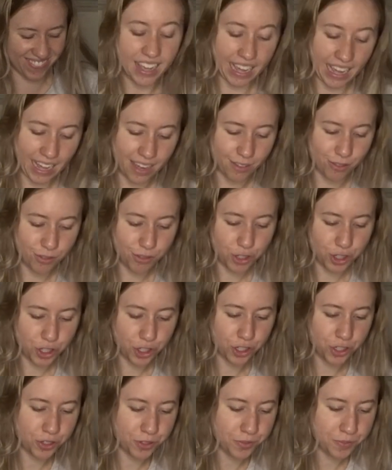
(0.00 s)

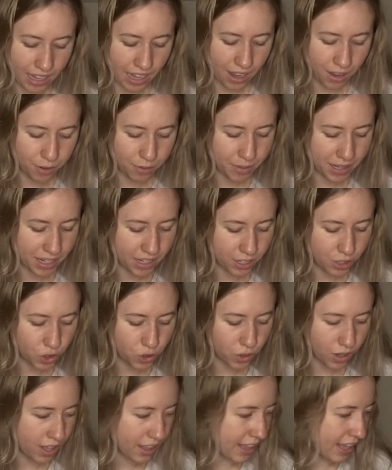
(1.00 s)
Ouch. How am I gonna
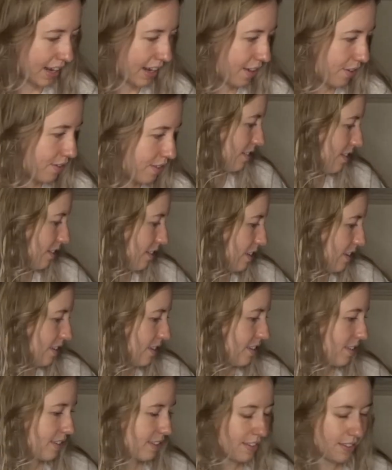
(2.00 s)
draw that out on
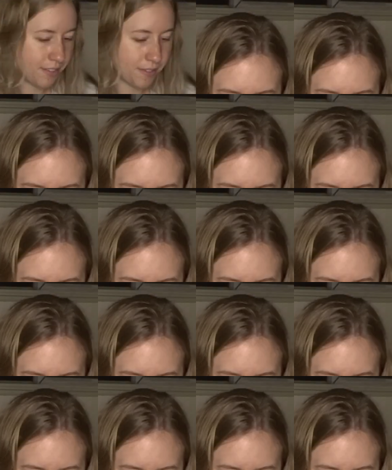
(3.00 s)
this?